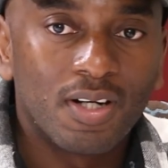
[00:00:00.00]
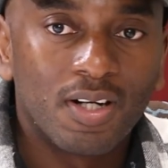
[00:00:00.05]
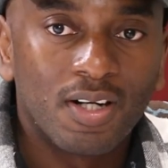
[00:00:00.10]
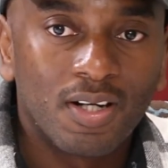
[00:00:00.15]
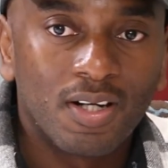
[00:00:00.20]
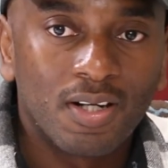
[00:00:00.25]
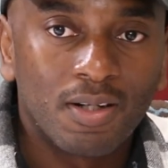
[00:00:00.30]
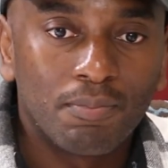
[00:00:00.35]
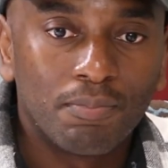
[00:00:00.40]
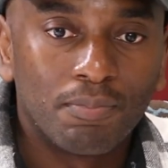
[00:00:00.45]

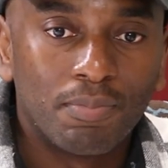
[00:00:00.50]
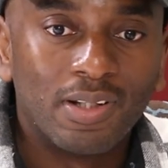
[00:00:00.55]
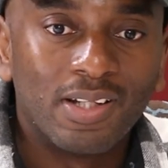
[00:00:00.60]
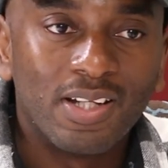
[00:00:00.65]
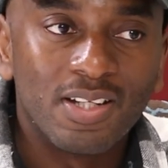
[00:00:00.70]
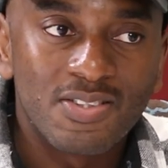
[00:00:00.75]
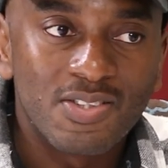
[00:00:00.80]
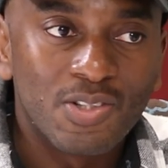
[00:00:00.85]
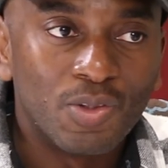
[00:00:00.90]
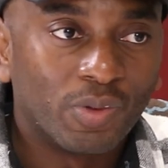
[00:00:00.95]

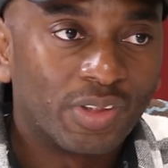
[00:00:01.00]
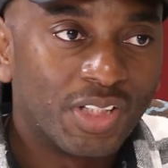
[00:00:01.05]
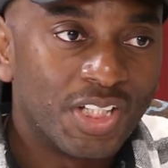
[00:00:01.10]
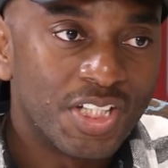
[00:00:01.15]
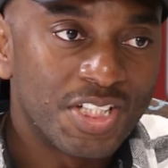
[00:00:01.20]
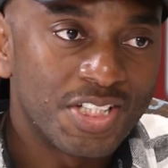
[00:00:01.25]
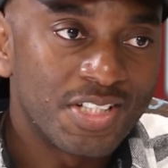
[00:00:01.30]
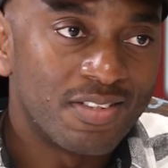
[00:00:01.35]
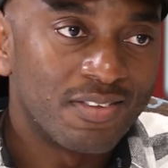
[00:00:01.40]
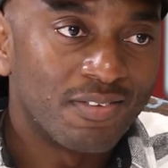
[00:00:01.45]

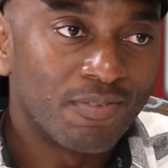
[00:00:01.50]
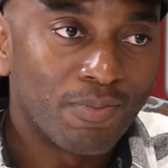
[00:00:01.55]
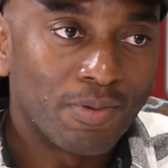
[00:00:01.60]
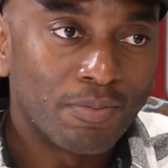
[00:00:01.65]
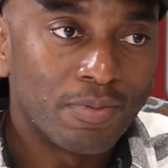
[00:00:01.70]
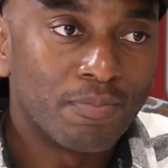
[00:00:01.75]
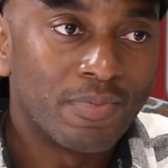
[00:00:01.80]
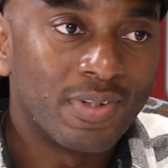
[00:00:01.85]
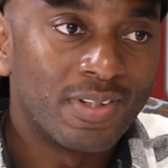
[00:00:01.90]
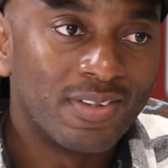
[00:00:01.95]
location
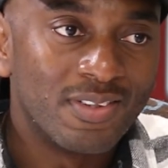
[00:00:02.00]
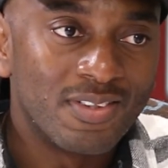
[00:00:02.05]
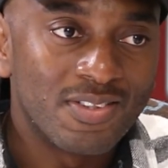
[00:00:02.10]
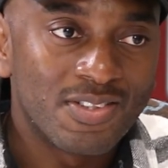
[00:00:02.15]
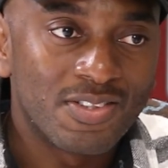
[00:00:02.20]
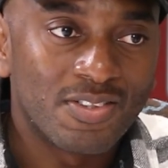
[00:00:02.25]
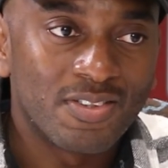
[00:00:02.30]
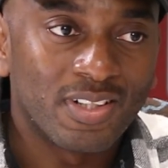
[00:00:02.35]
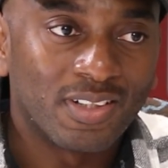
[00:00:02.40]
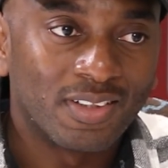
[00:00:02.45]
when we made
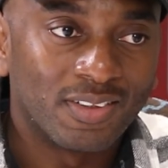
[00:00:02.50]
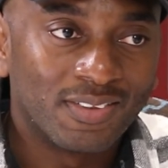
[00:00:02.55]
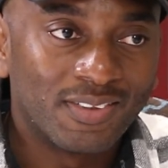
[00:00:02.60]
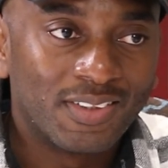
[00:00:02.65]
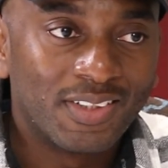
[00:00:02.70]
this track.